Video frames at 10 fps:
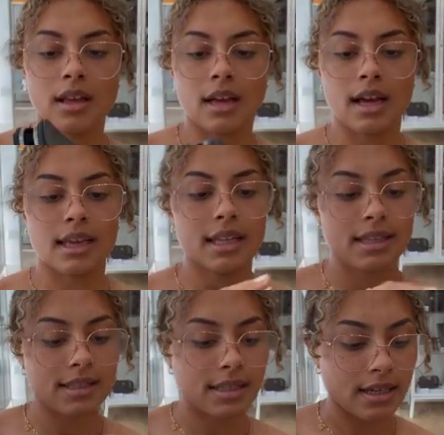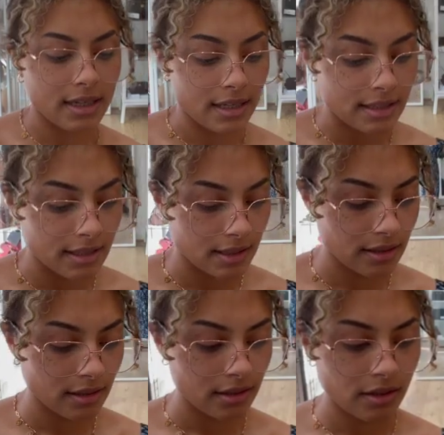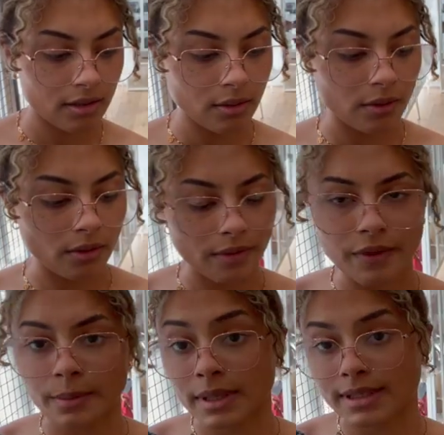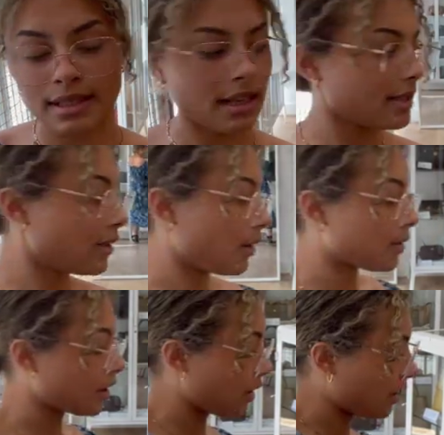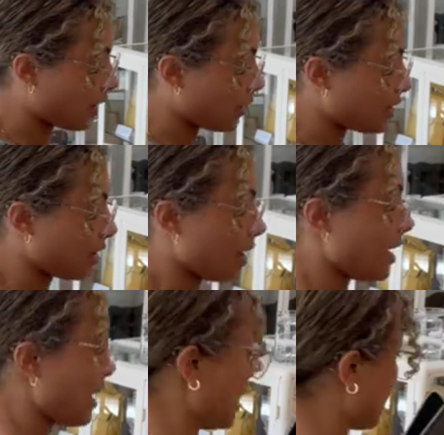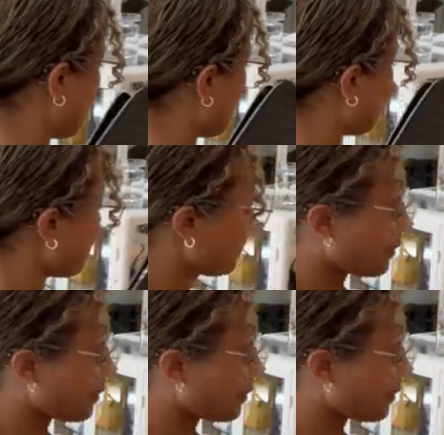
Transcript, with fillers: and inside we've got a few bits in there so I'll show you those in a minute.